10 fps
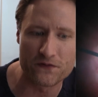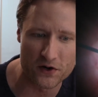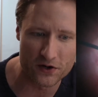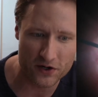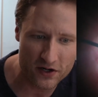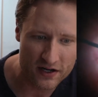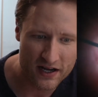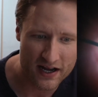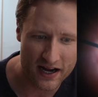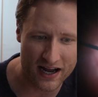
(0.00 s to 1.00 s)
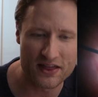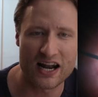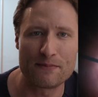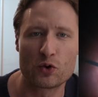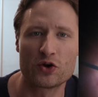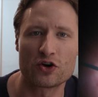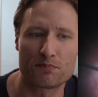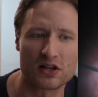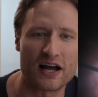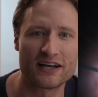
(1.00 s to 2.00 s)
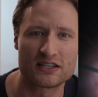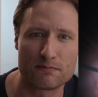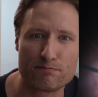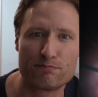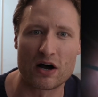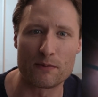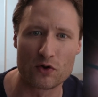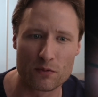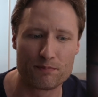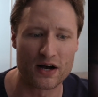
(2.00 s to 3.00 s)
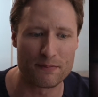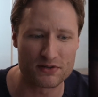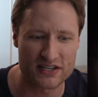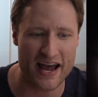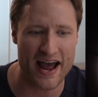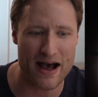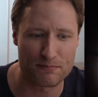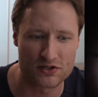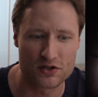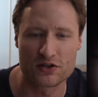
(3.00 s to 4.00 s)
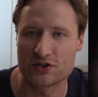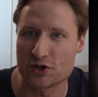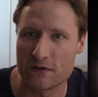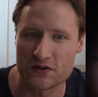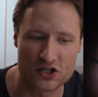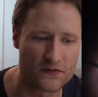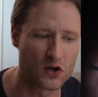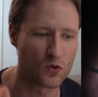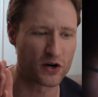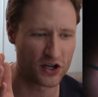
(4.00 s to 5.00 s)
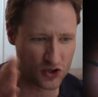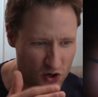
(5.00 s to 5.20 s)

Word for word: further, and then I'm going to apply some bubble bump taps to the surface of the cornea,